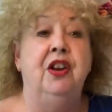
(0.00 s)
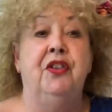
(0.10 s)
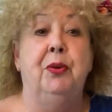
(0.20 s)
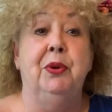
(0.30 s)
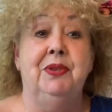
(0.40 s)

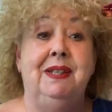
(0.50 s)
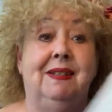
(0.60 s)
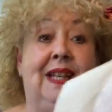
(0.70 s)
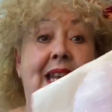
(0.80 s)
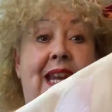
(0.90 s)
quilted
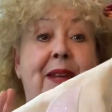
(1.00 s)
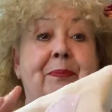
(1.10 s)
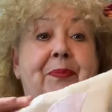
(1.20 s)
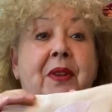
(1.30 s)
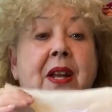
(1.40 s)
skinny,
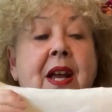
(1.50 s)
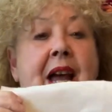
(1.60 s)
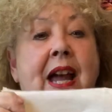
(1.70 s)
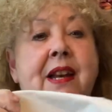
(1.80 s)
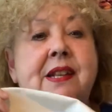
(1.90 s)

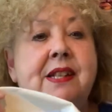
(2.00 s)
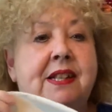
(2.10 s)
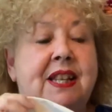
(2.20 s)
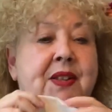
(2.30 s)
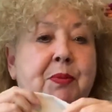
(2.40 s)
and
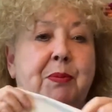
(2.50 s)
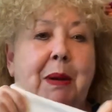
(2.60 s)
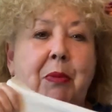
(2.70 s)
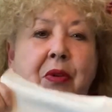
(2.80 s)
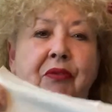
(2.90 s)
this would be
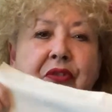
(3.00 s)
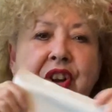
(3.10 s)
one for a